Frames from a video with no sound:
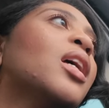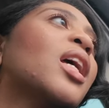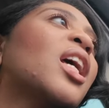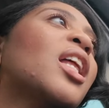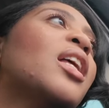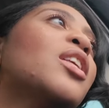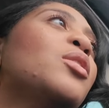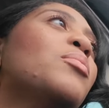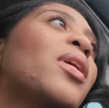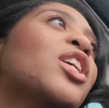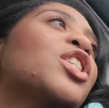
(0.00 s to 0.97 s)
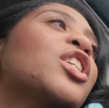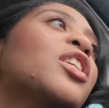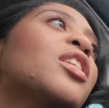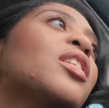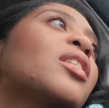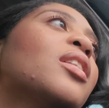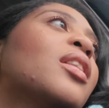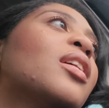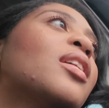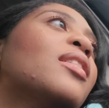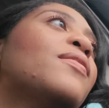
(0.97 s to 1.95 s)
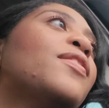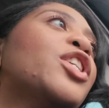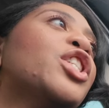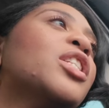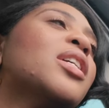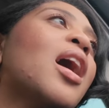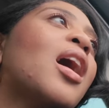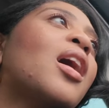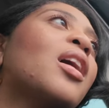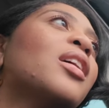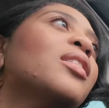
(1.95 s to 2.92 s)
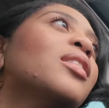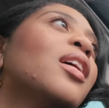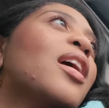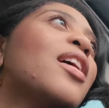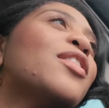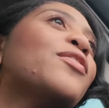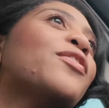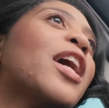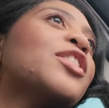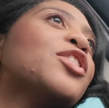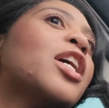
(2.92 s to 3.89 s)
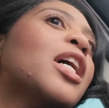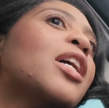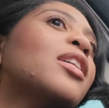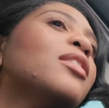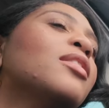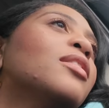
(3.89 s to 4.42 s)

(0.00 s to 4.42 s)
Can I, you make sure the fish is hot and the fries are hot?